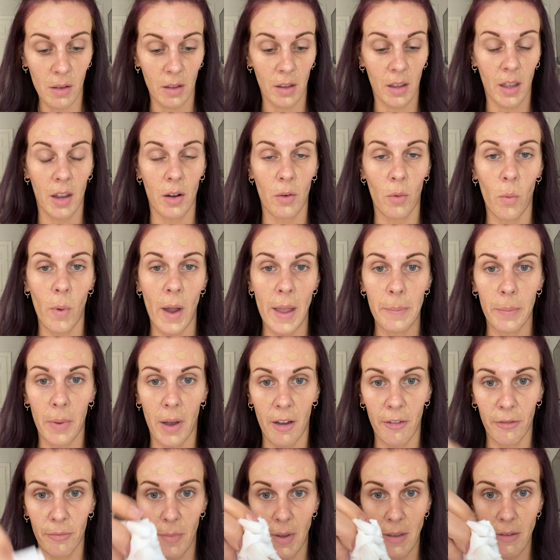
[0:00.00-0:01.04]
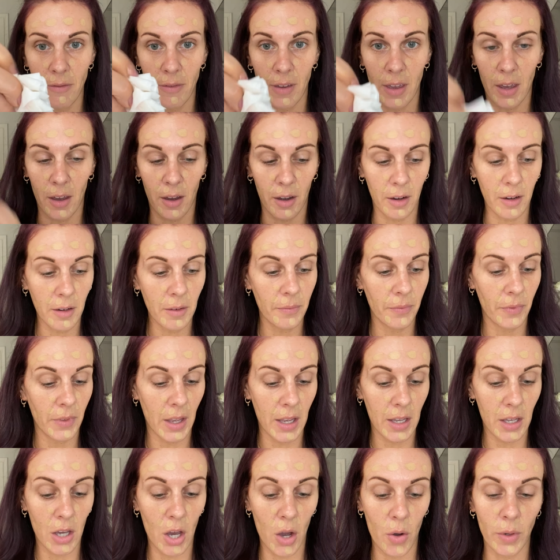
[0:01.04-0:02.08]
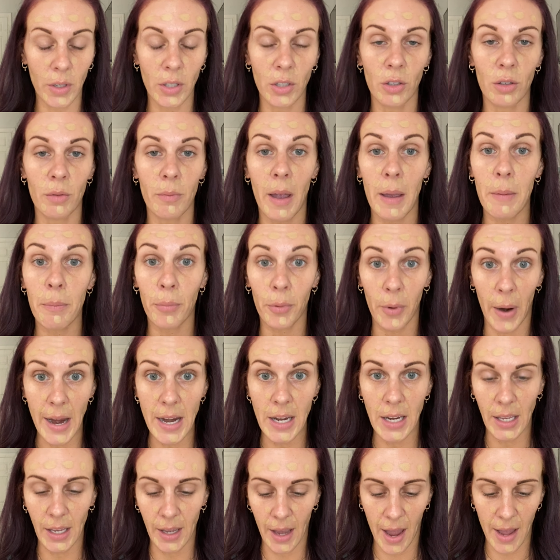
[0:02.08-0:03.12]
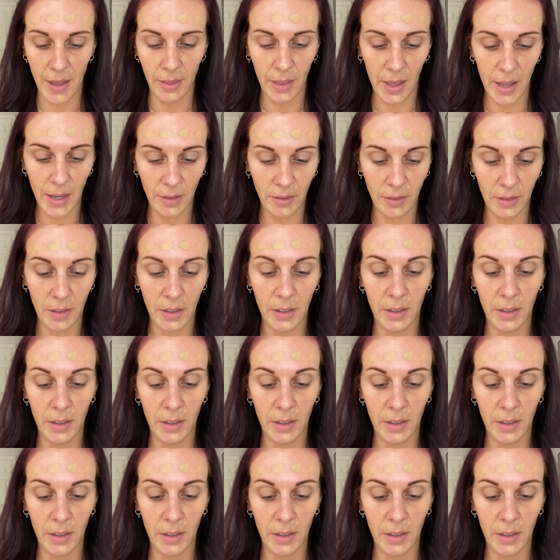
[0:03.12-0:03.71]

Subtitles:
kind of wipe off my finger and go into my brightening highlight.